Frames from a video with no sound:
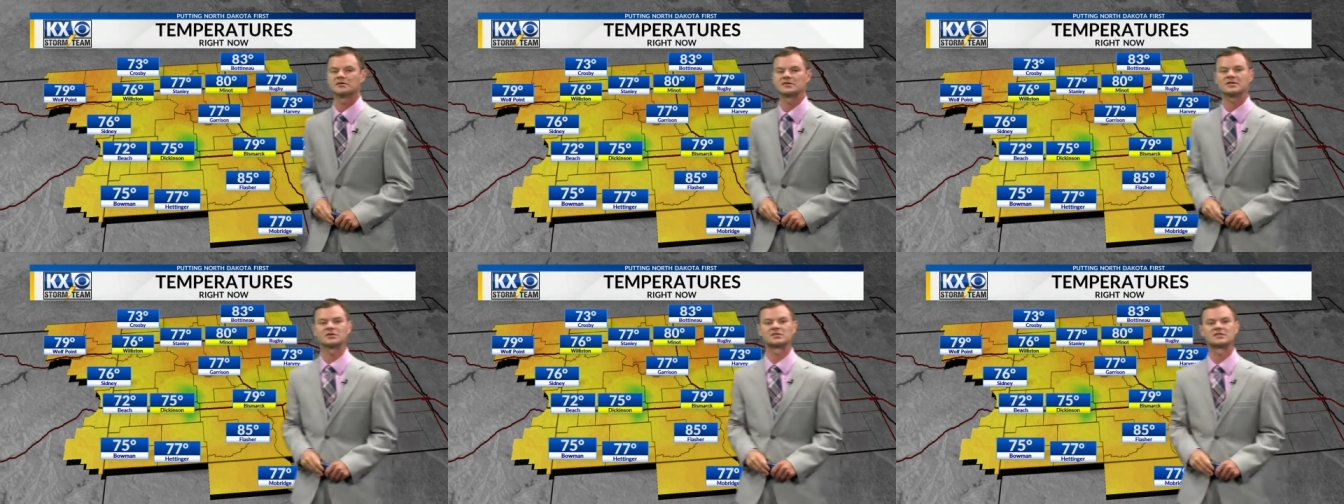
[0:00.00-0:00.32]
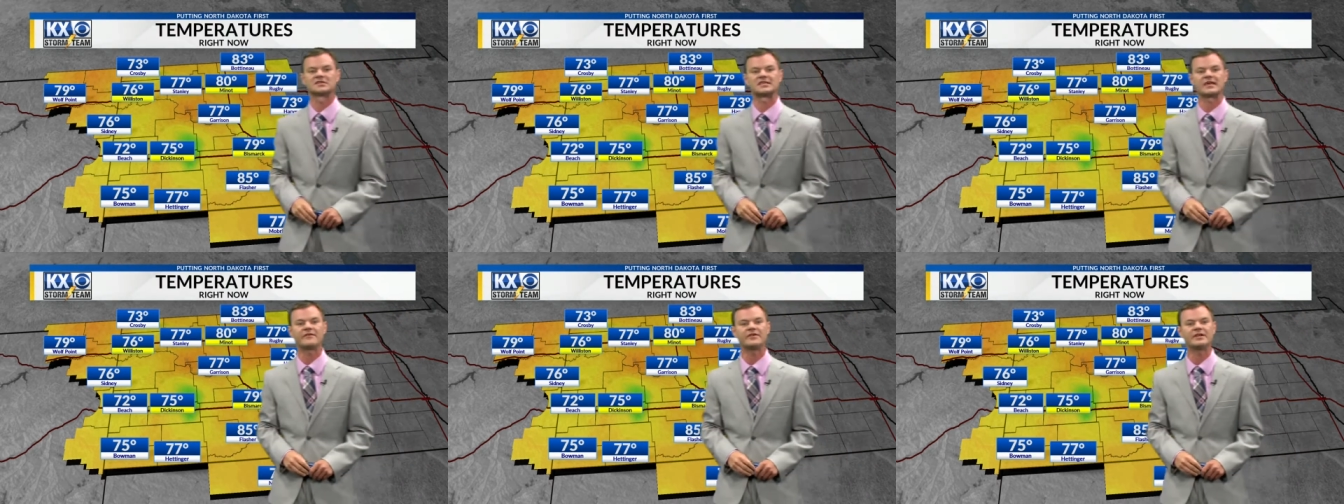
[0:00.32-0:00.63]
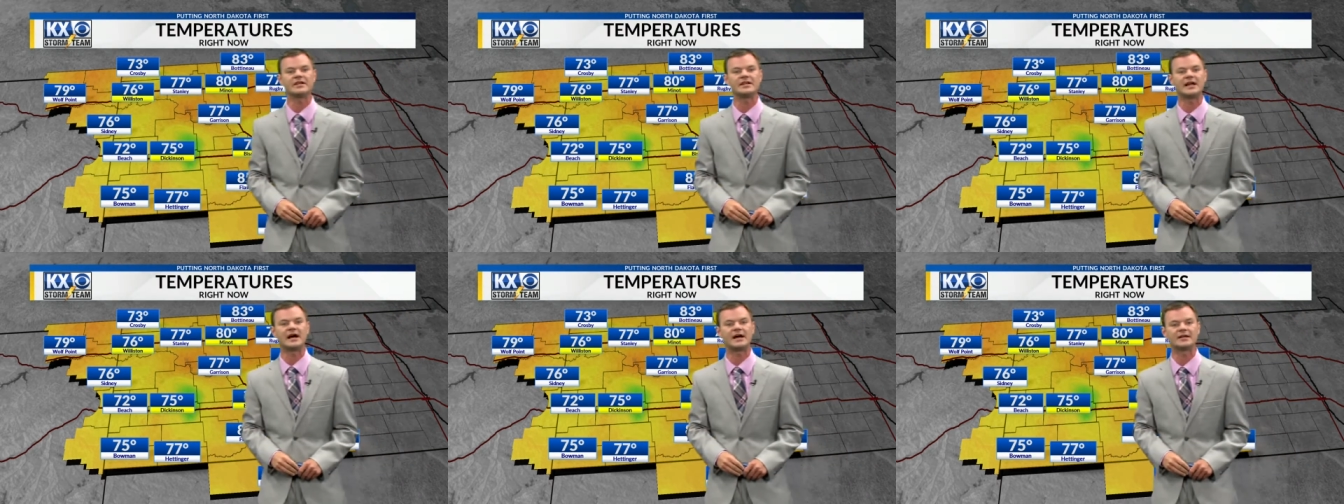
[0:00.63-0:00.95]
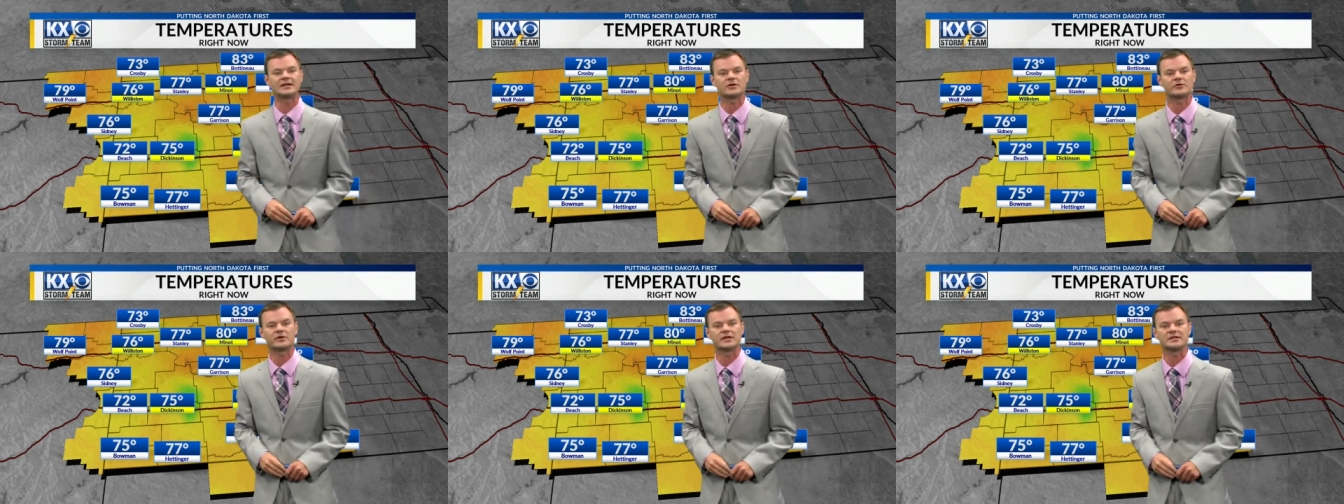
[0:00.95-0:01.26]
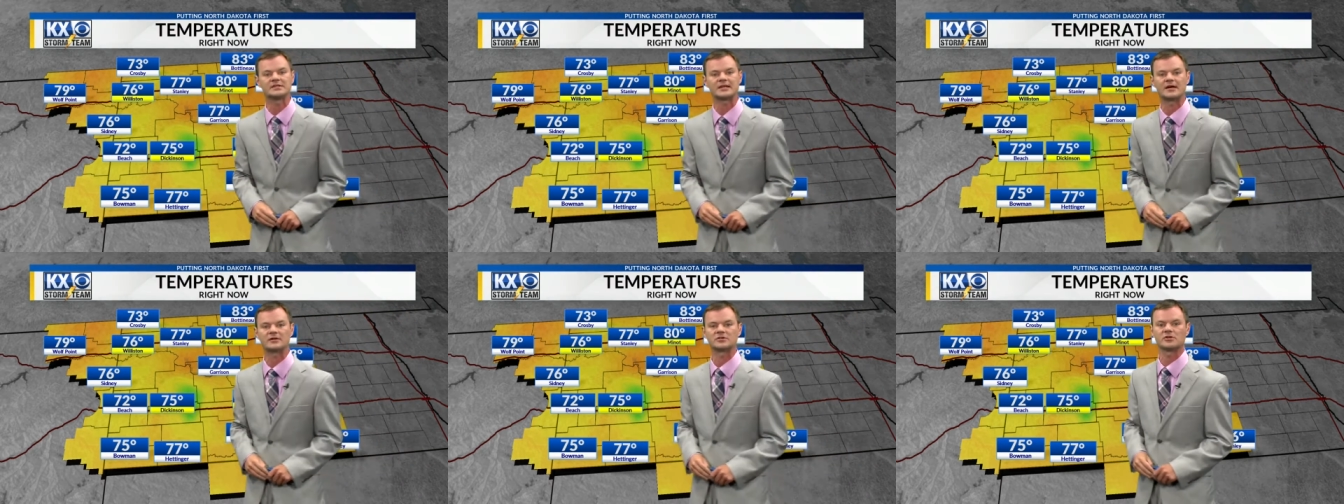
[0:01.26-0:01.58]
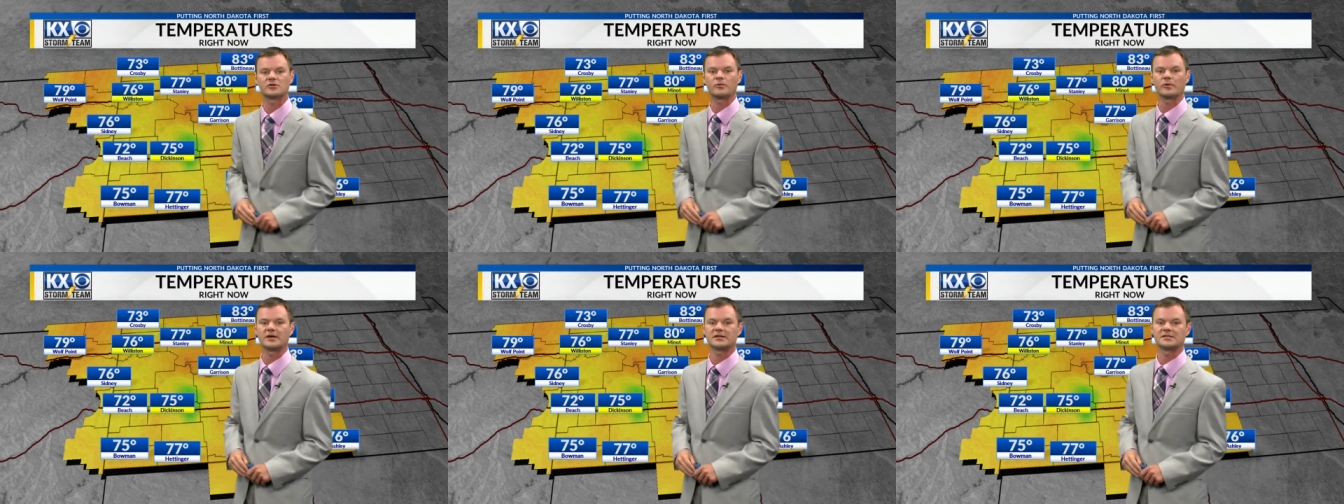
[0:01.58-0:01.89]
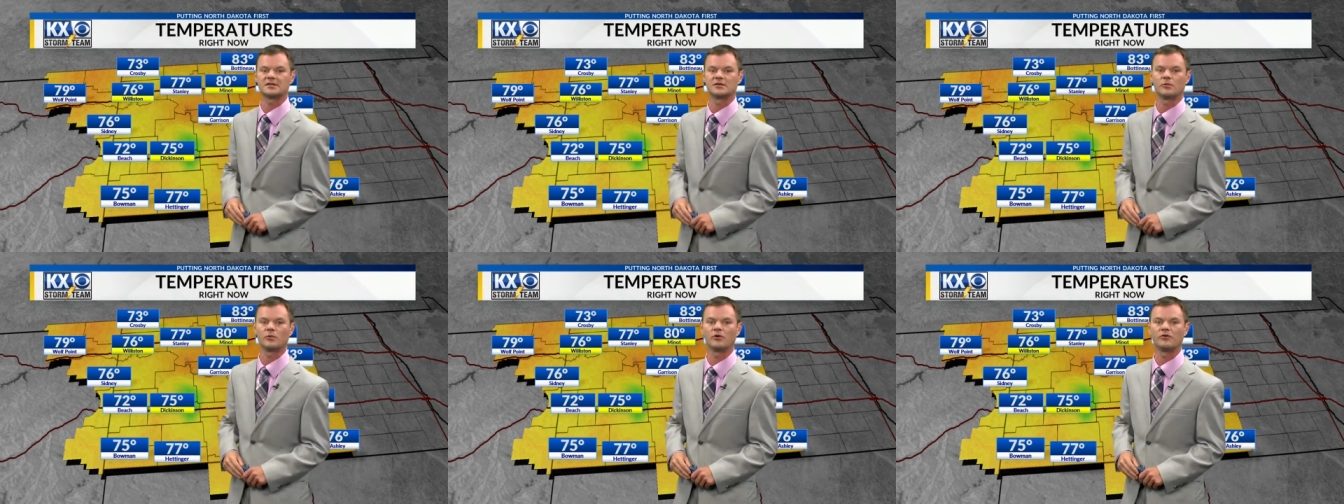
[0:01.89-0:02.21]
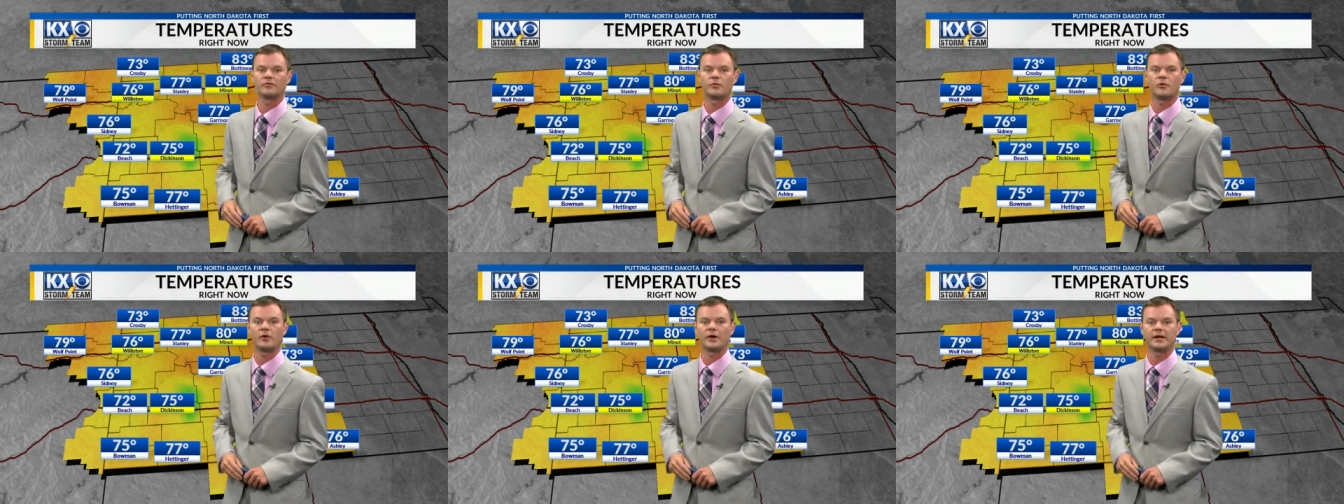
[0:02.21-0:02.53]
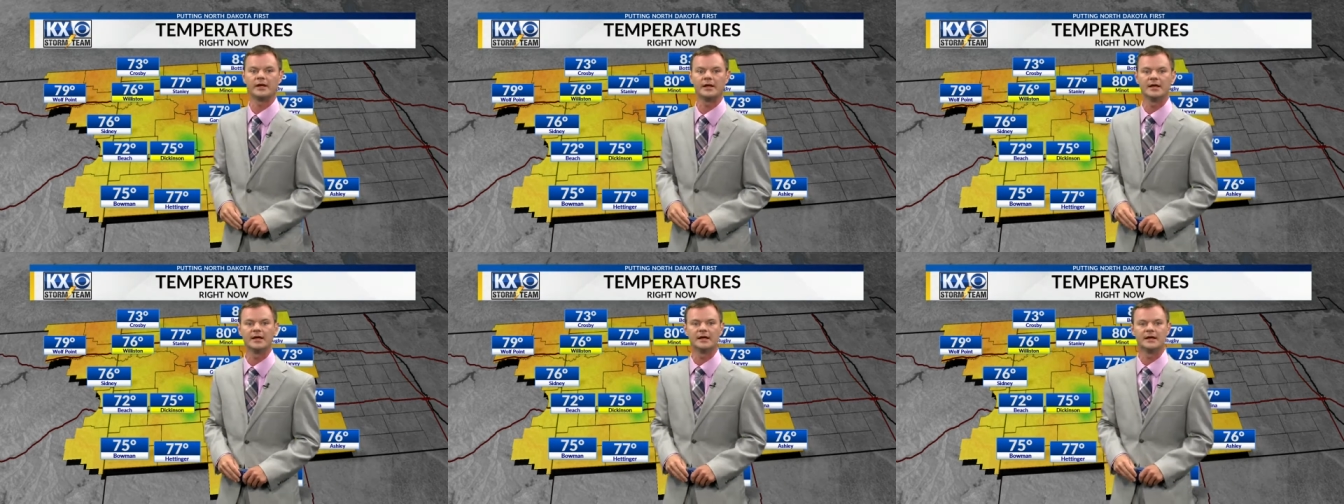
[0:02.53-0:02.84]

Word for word: Still 79 degrees out to the west in Wolf Point,